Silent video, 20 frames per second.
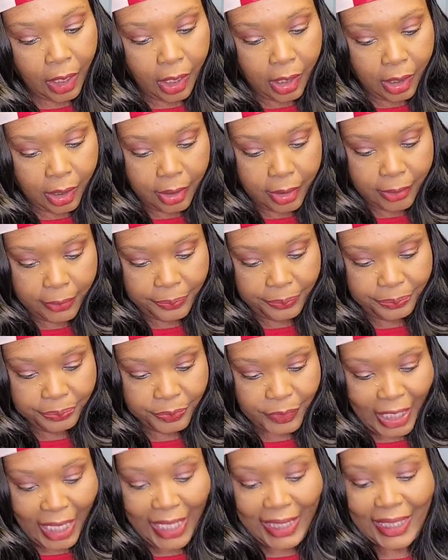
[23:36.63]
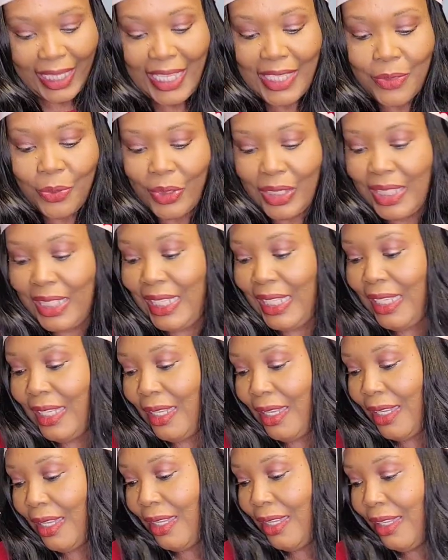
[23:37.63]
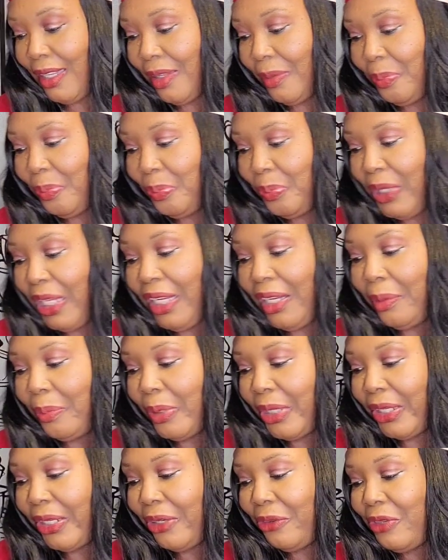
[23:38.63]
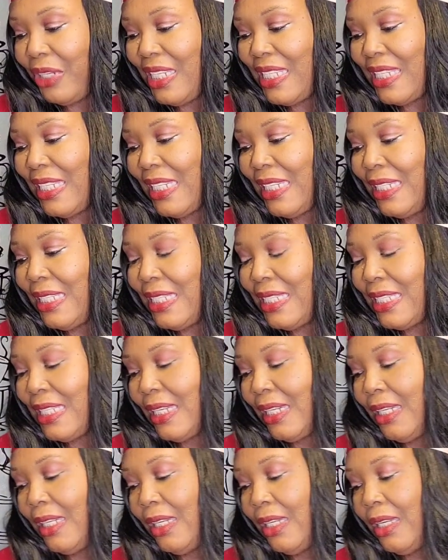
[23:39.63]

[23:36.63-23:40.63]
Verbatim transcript: Um, these were the uh, peanut butter Reese's